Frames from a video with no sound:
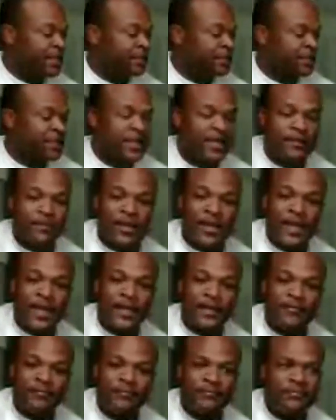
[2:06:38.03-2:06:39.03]
took him
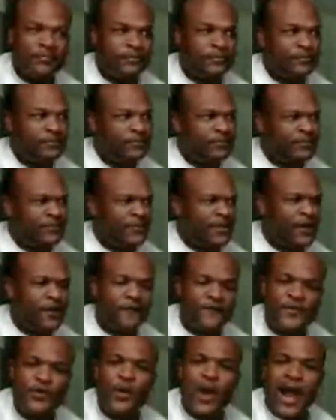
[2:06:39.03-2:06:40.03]
like
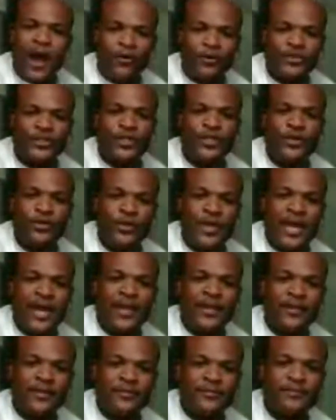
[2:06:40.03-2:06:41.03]
a few hours to do
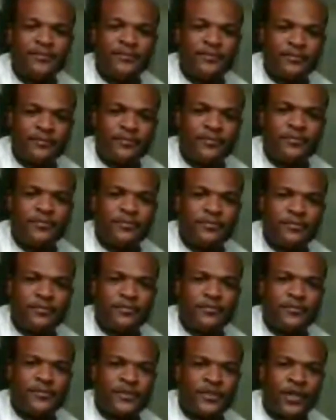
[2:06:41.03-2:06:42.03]
that.
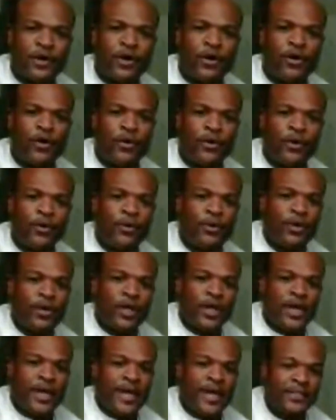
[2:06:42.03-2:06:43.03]
So
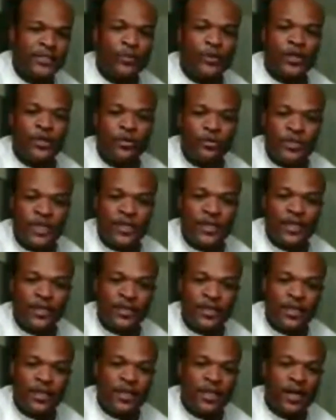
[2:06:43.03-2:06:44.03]
he's the one who did
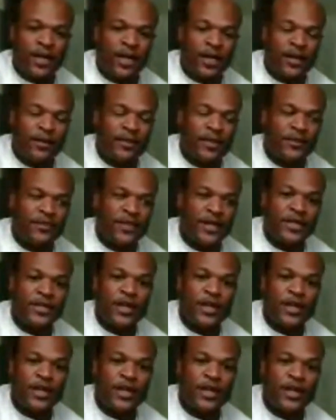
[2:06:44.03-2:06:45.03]
the
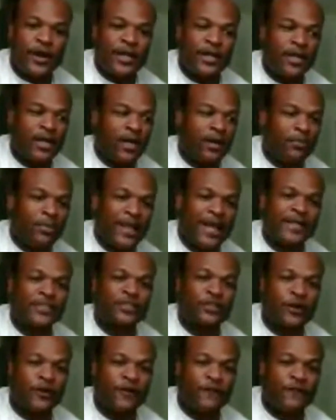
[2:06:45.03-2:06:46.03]
Thunder and Black
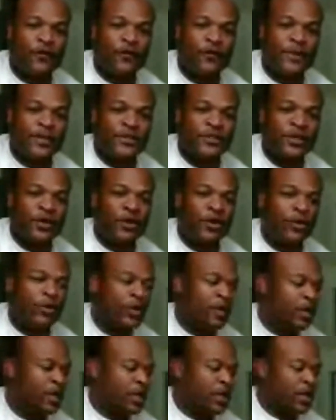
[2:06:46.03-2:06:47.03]
Star for me. So
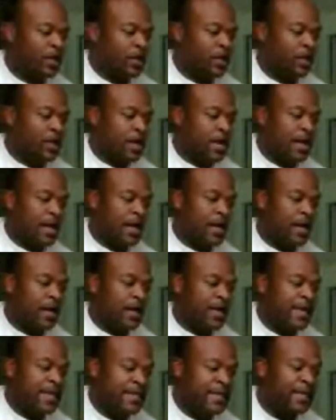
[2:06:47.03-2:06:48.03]

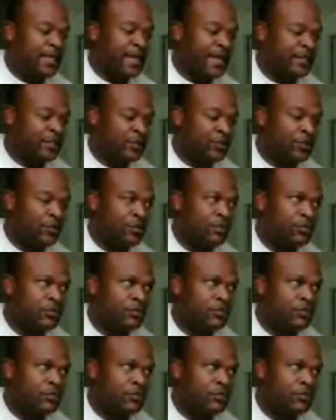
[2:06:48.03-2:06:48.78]
he did like two